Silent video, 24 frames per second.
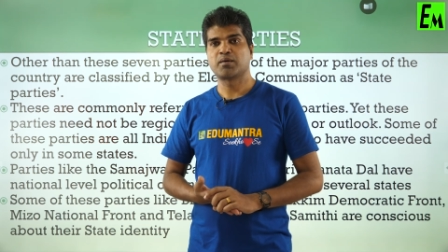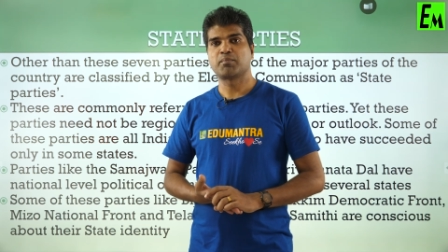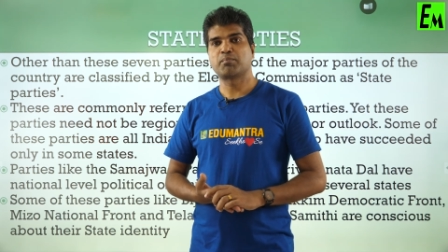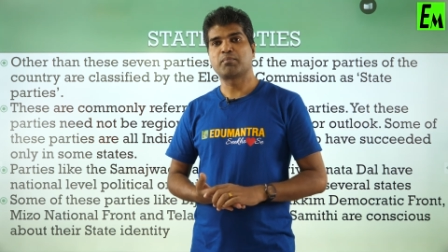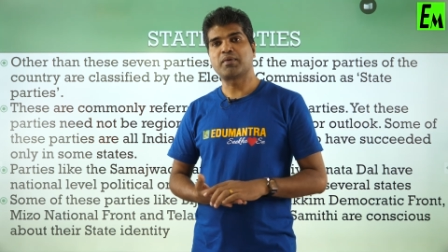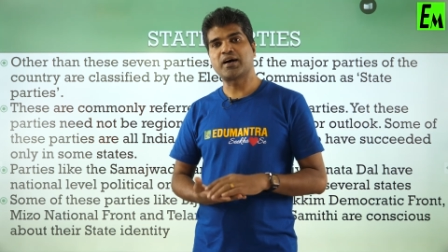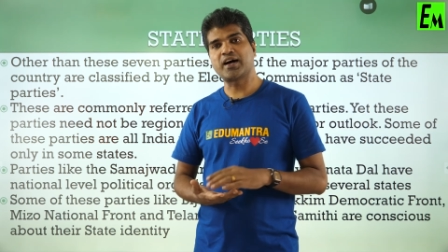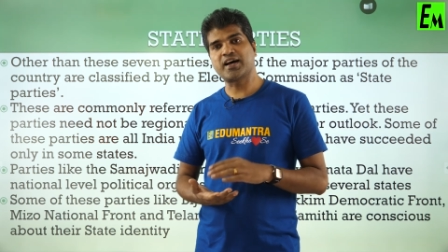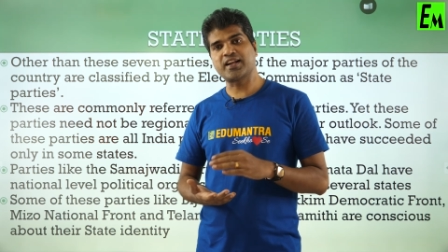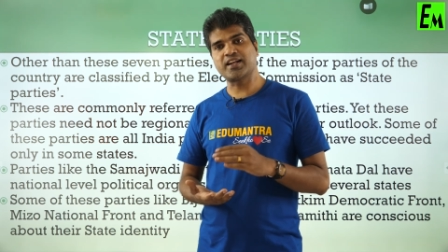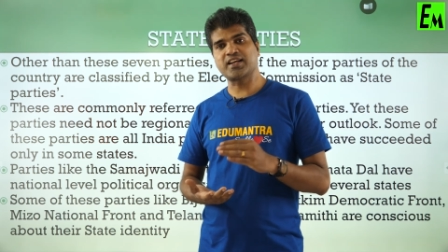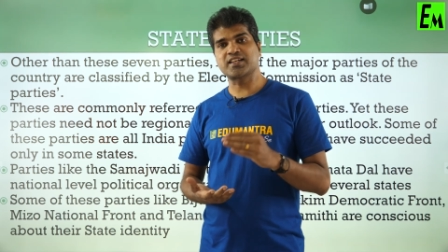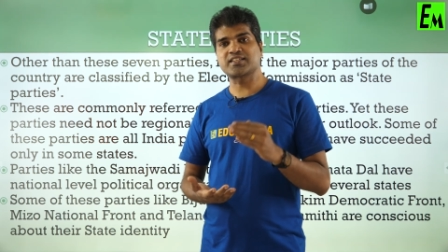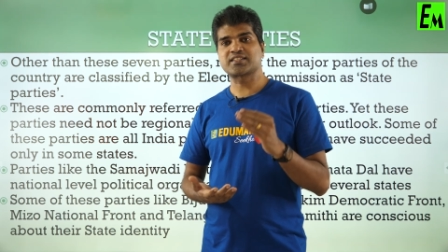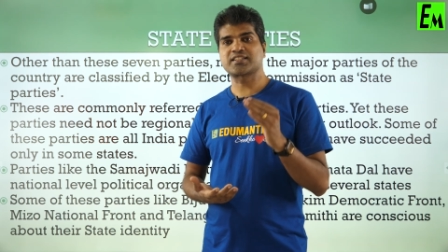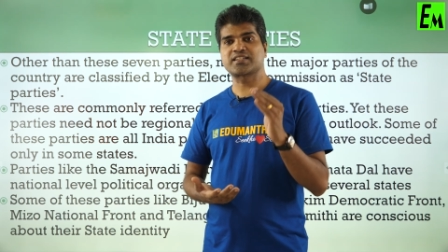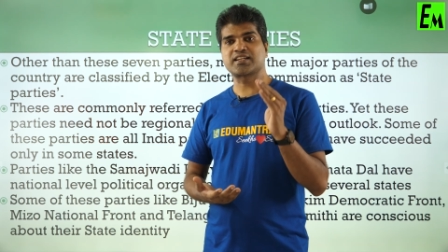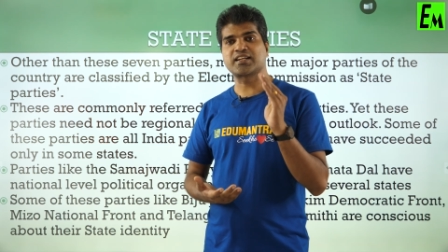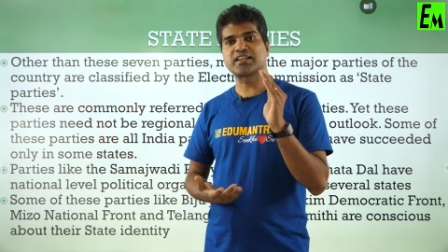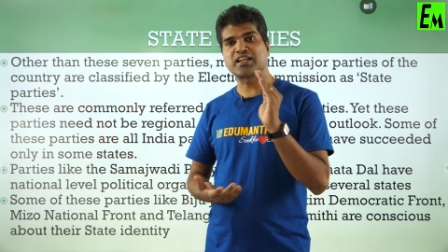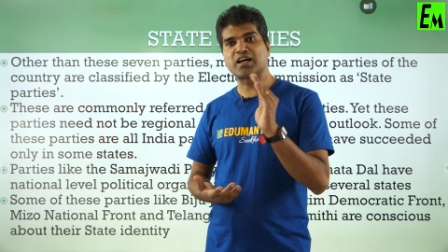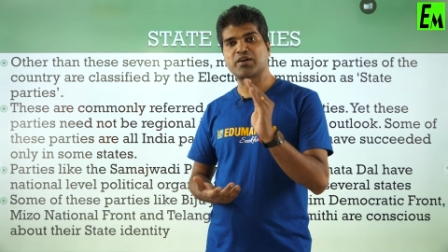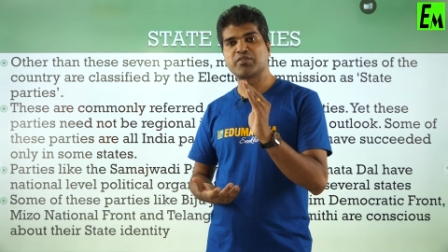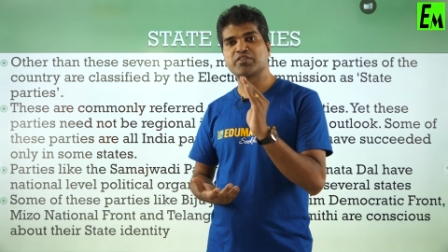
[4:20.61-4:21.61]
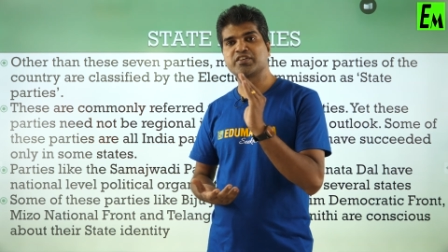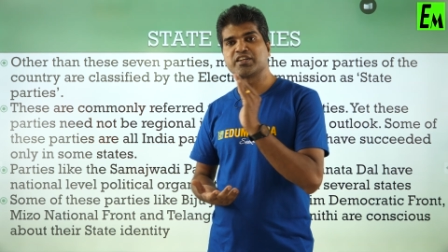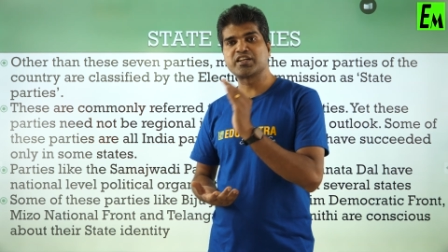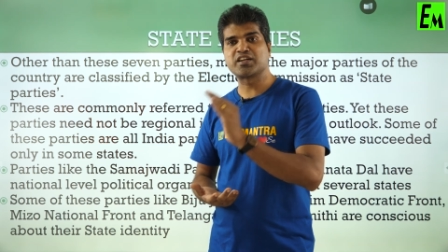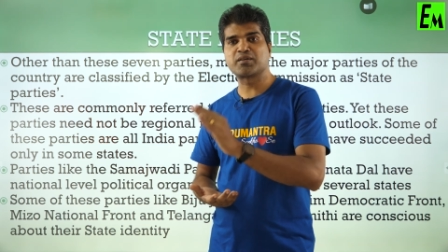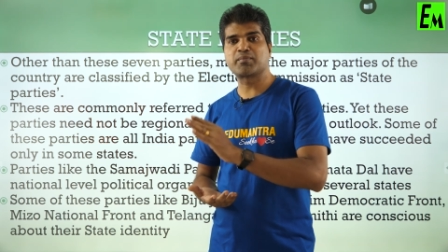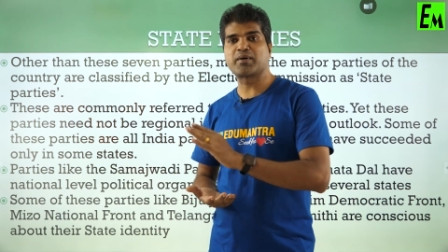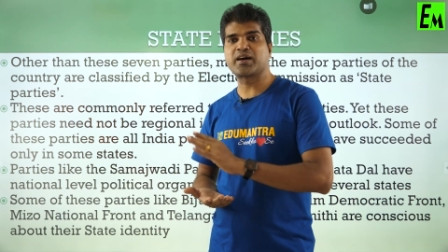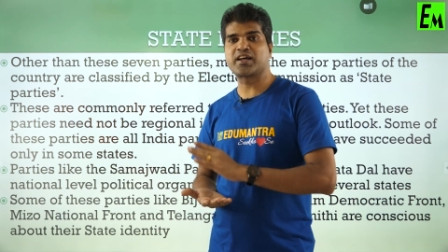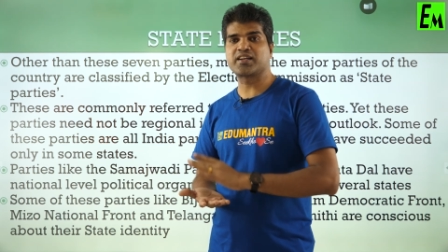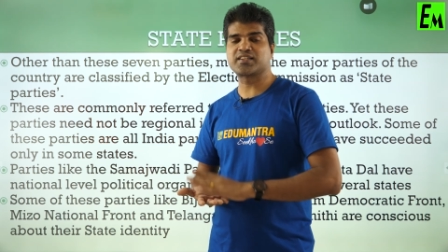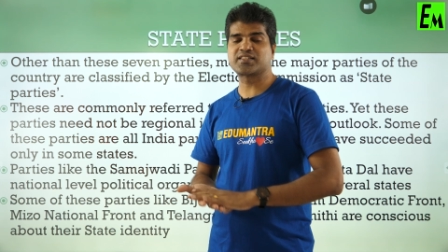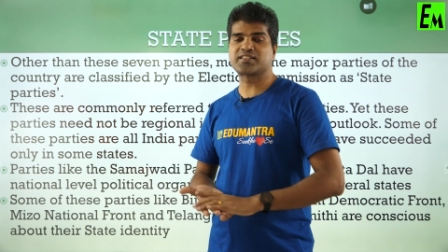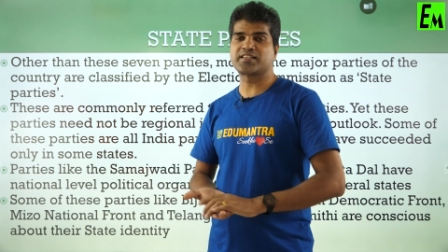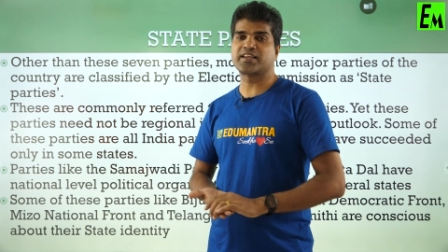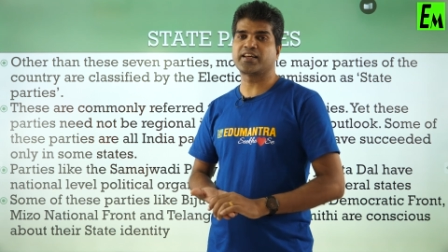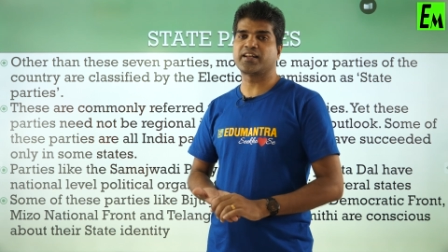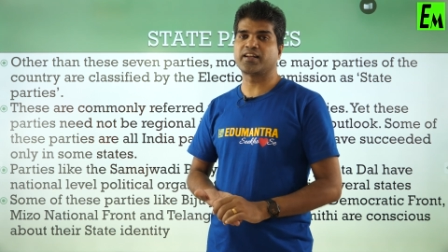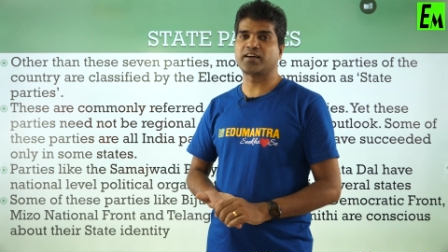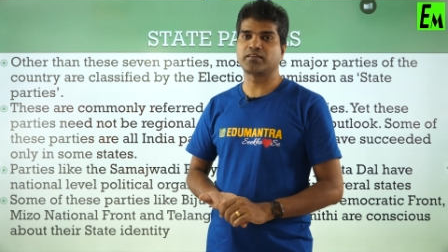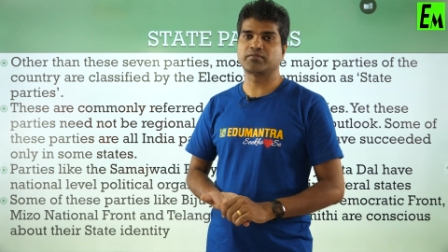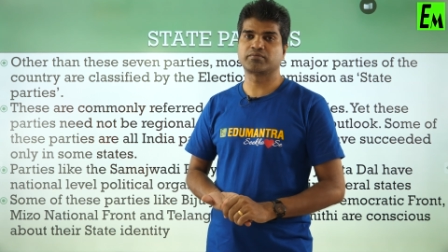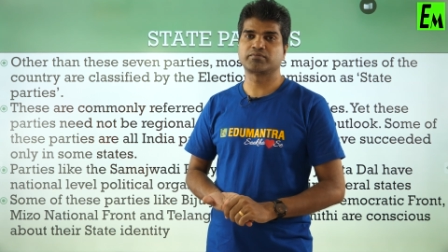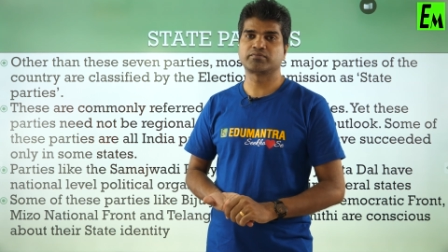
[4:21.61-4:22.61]
Maharashtra Navnirman
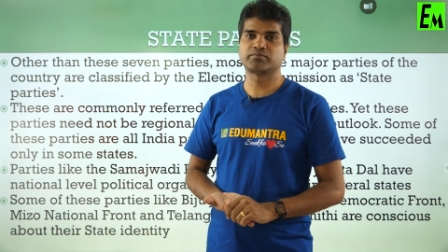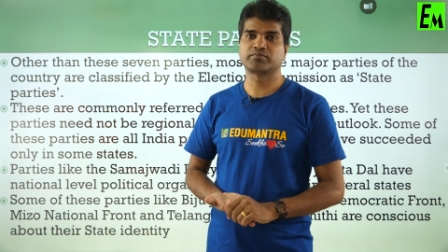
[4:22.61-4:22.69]
Sena.